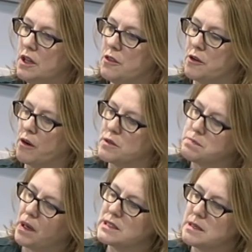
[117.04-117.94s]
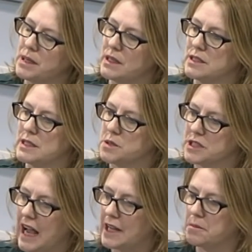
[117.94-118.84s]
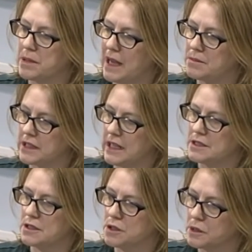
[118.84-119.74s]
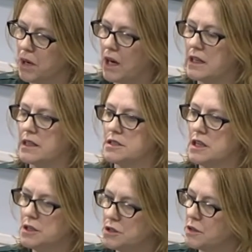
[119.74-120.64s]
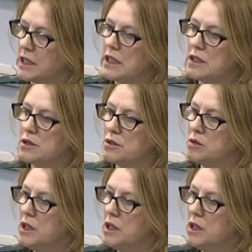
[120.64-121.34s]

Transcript: There are responsibilities which cannot be abdicated to the market, to the EU,